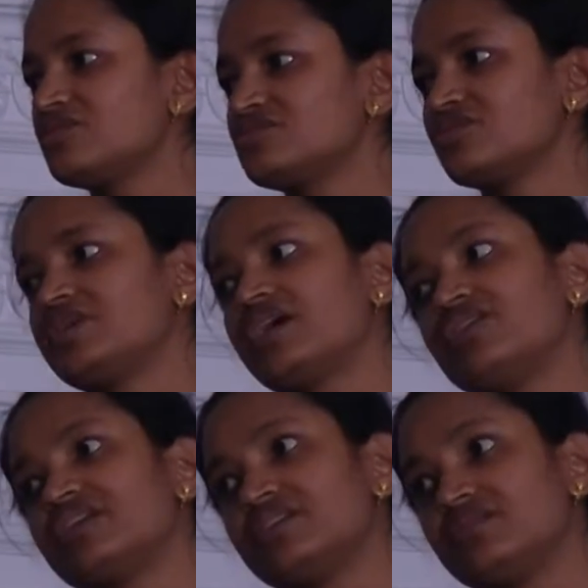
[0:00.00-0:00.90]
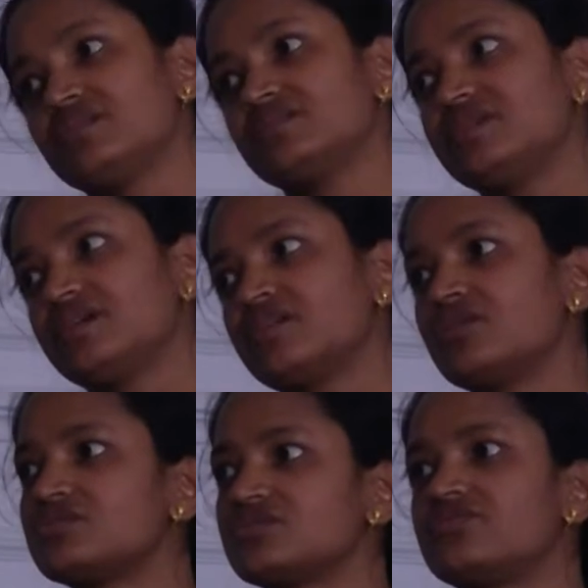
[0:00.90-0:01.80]
So there are a
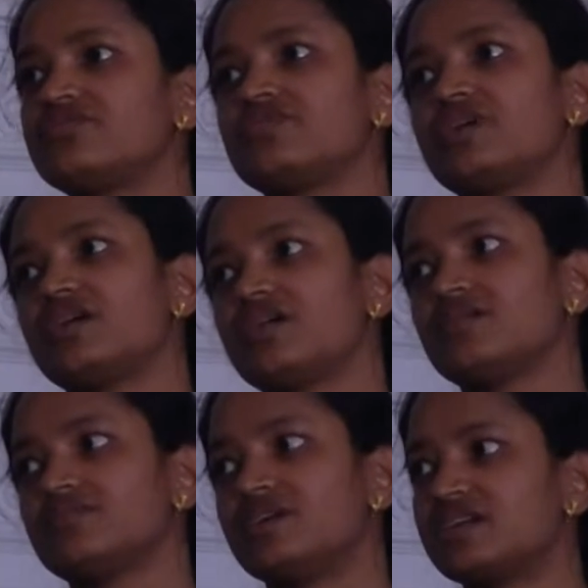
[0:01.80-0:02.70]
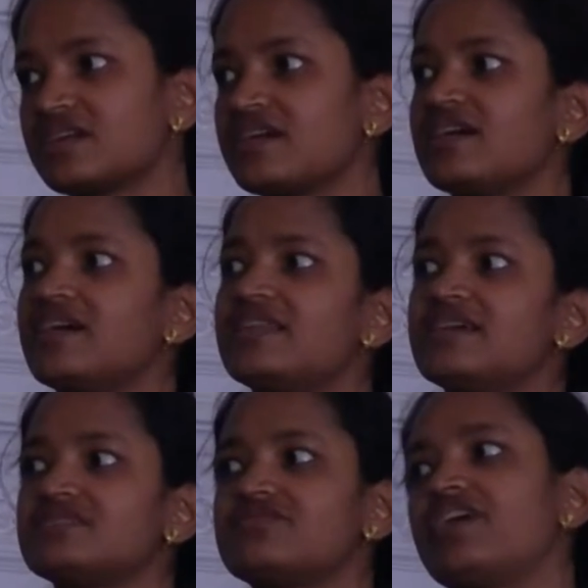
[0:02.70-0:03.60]
lot of articles
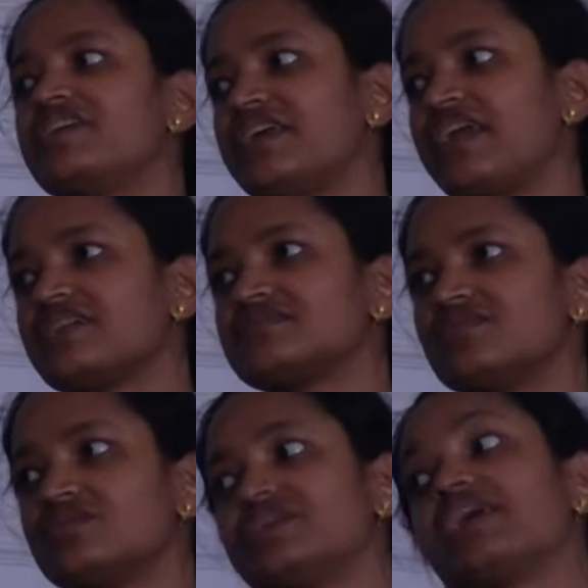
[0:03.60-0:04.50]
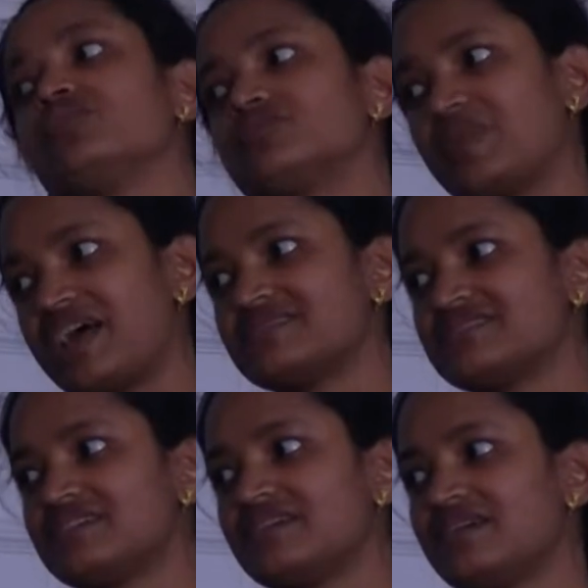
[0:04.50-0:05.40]
and findings on dicot plants,
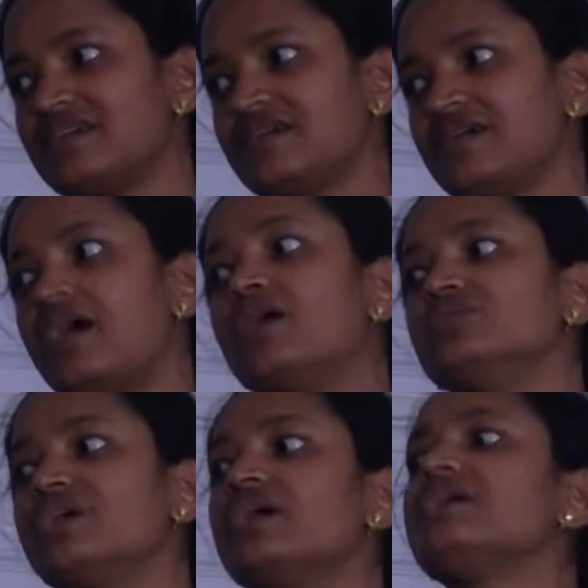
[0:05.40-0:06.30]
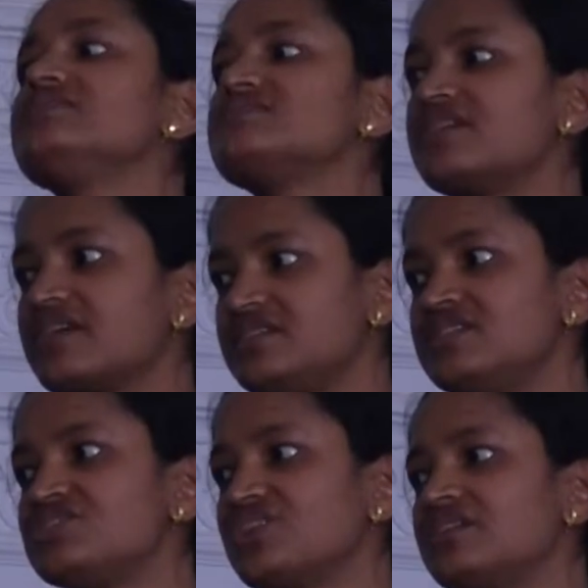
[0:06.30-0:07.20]
how they interact
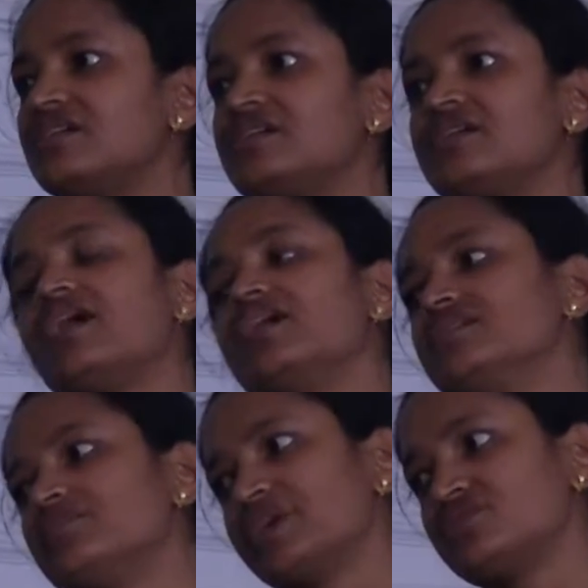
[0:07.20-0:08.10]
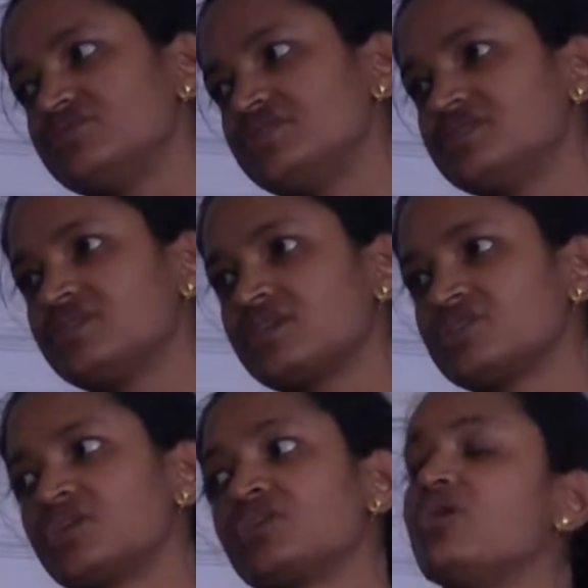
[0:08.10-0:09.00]
each other in other pathogen
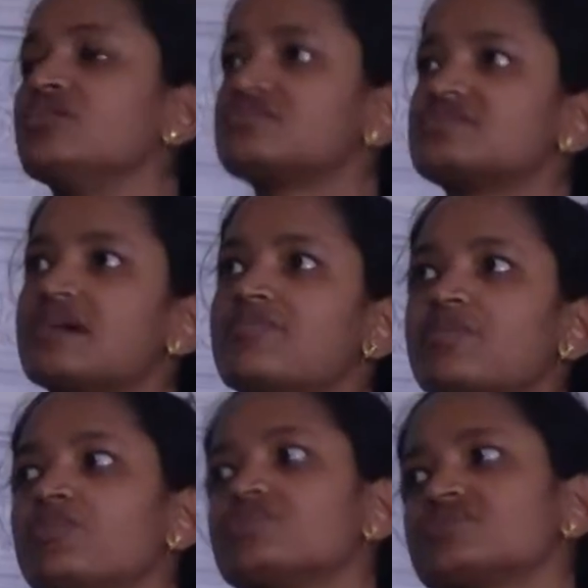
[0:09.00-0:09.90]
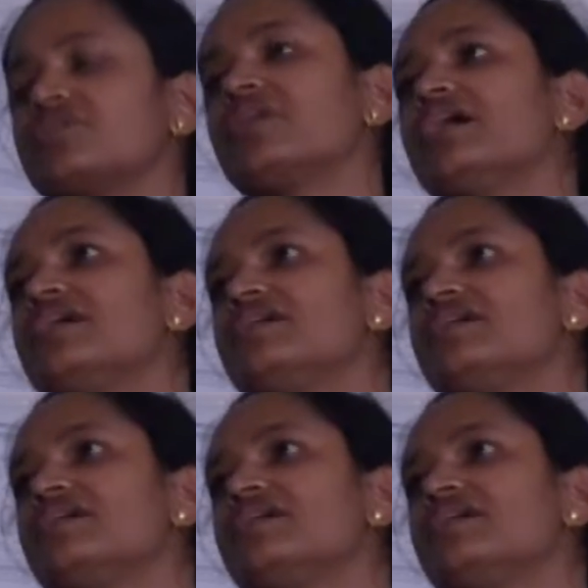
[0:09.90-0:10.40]
interaction, and also some reports on